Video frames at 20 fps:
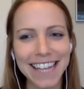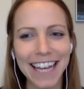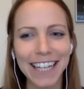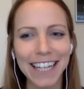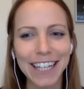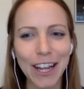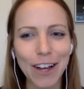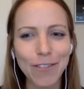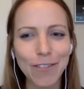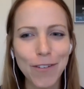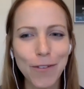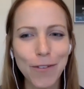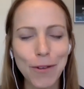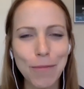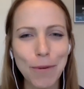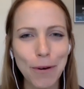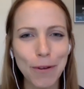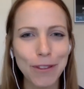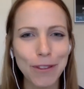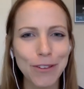I'd love if you
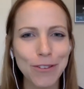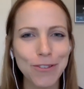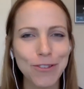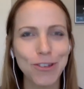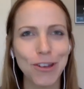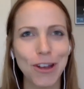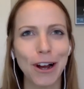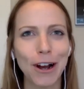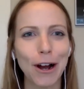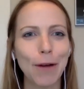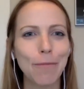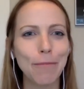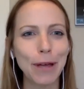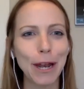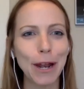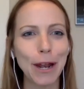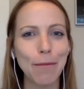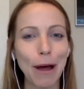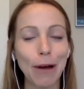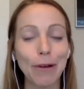both can share a bit
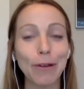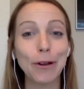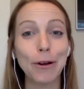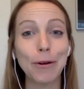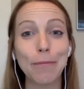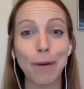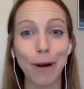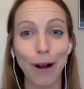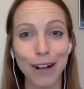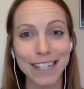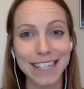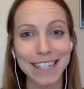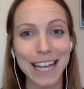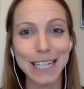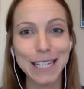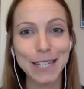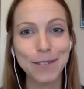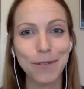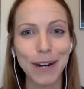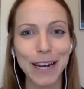about your
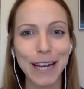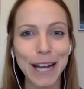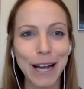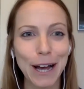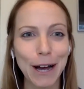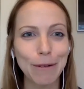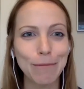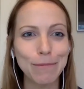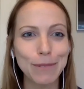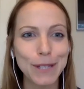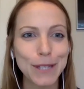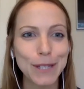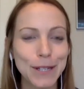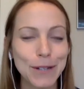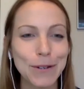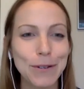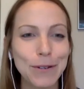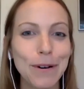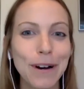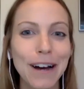process when it comes
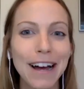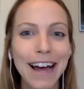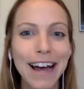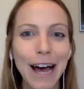to